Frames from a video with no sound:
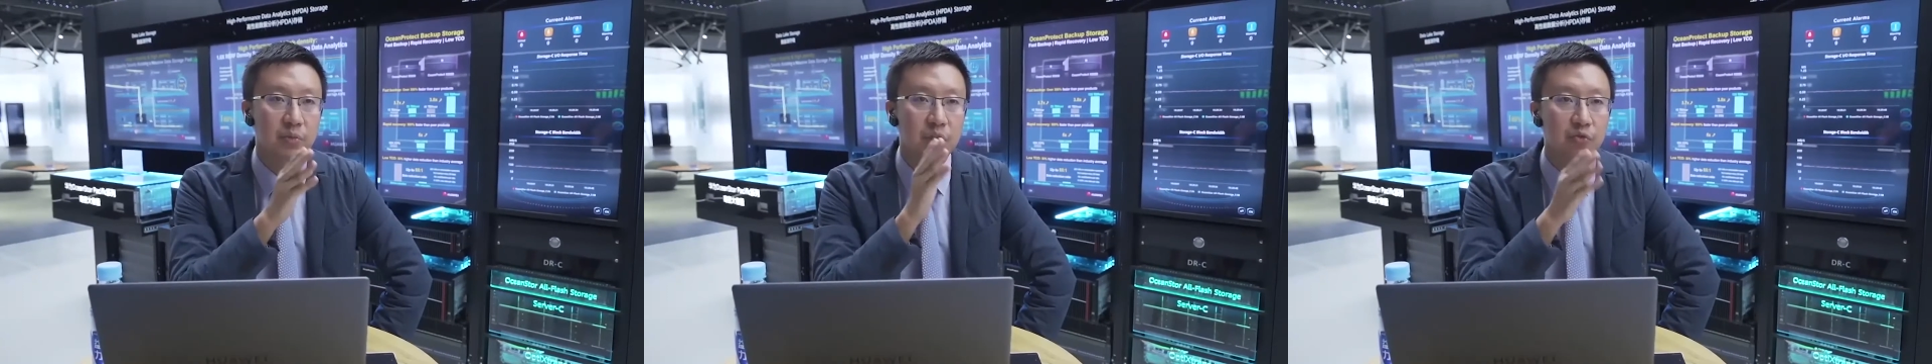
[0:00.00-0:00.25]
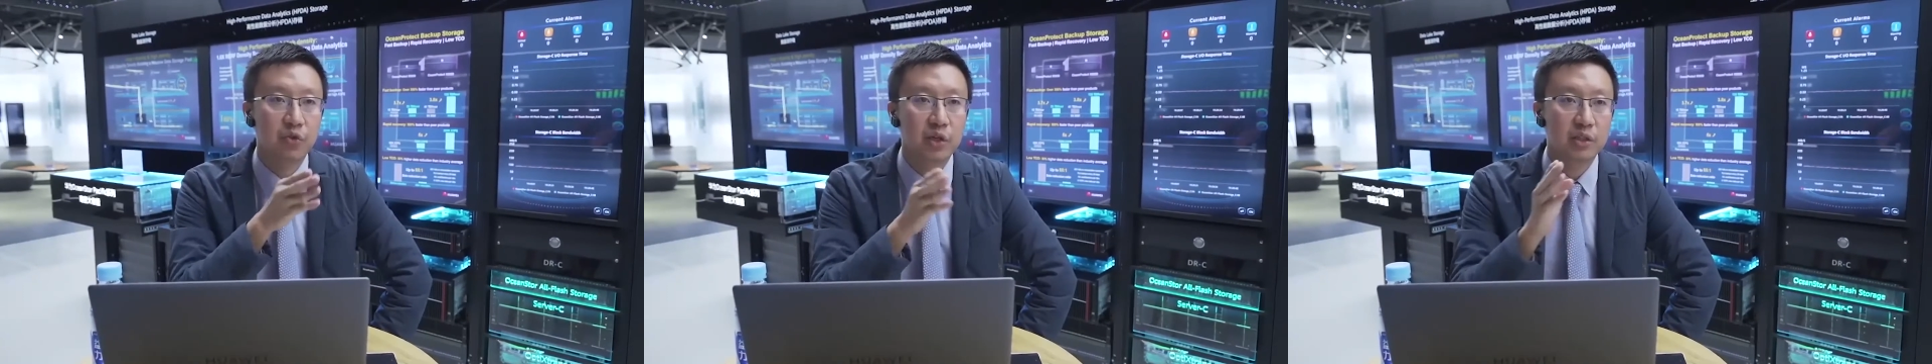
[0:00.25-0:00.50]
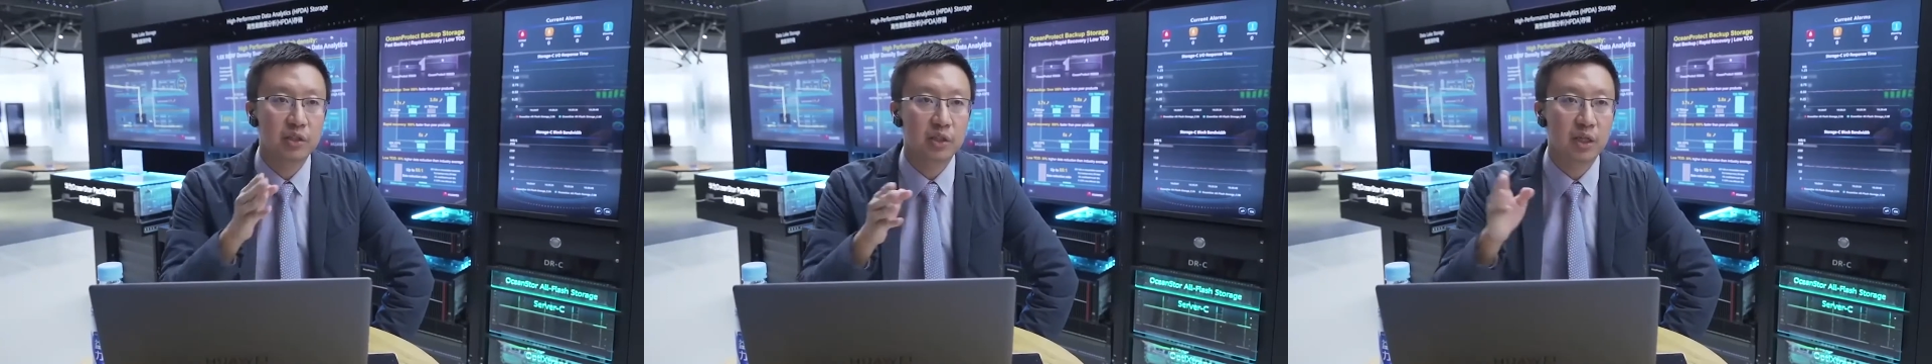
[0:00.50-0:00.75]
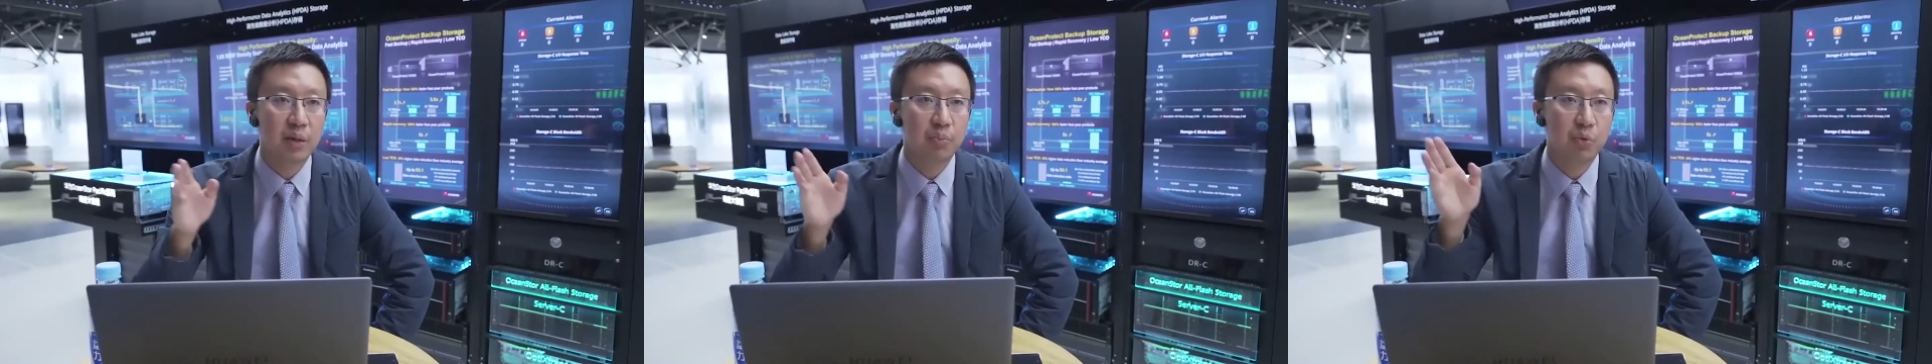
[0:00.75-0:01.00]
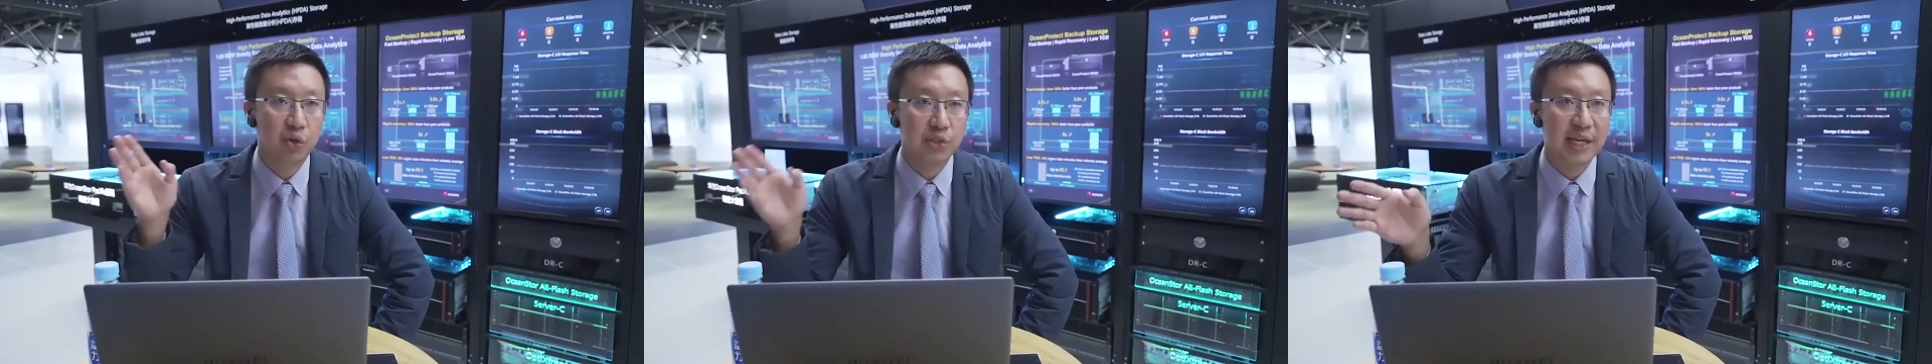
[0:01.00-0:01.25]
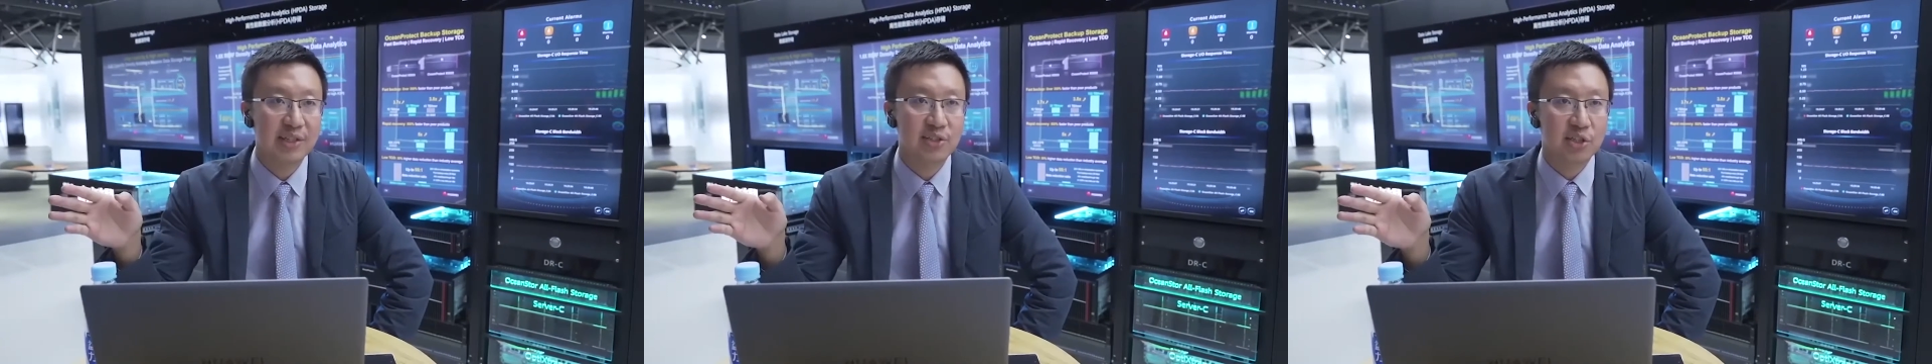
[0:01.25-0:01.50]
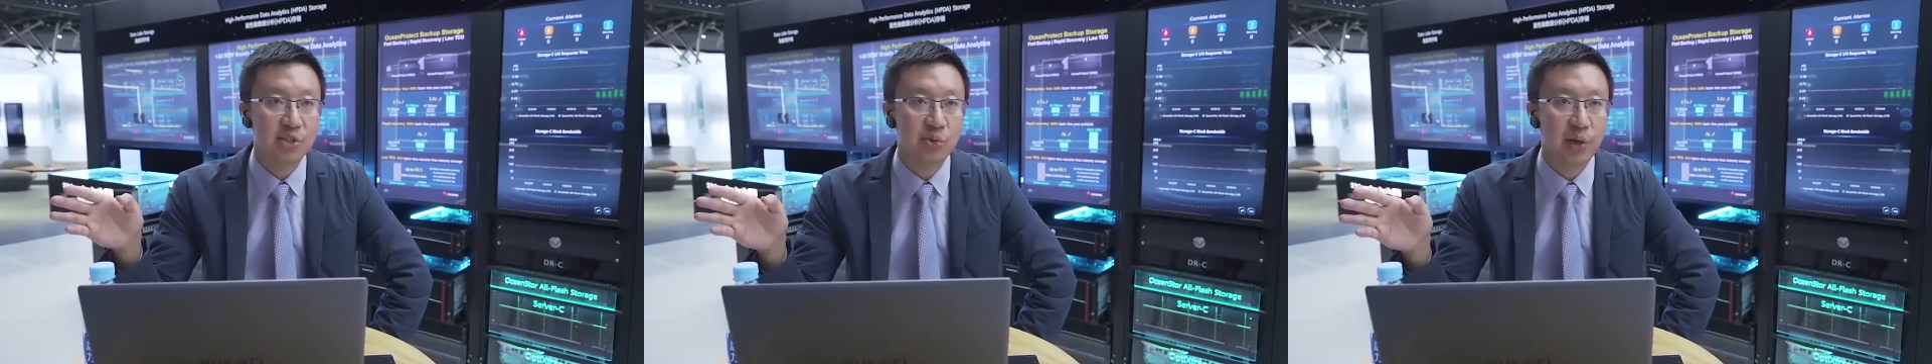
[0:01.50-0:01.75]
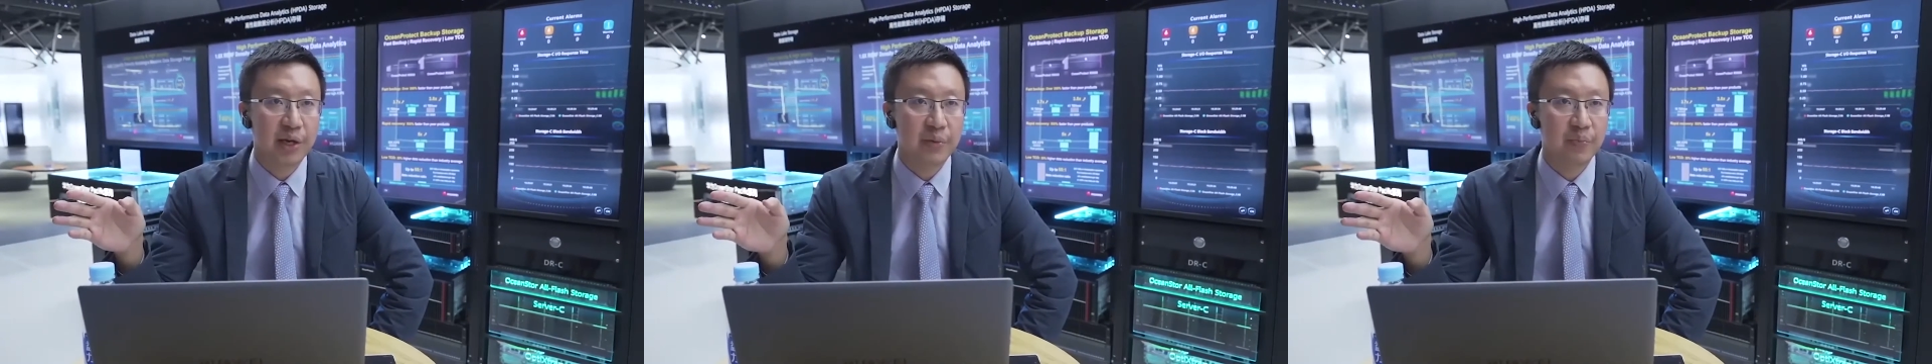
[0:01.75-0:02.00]
different processes,
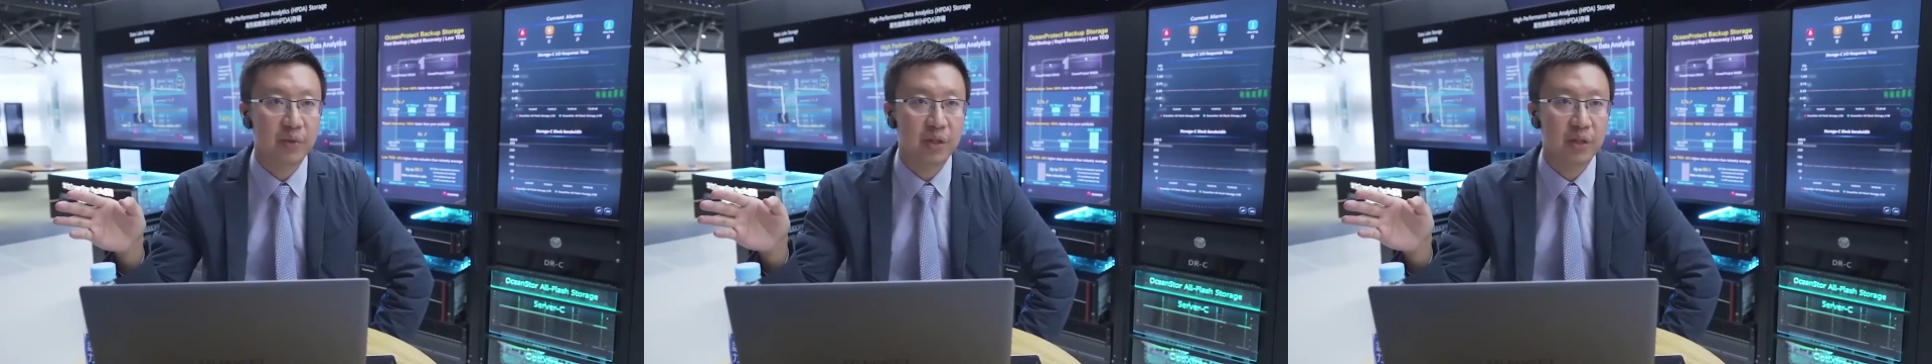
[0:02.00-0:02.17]
right?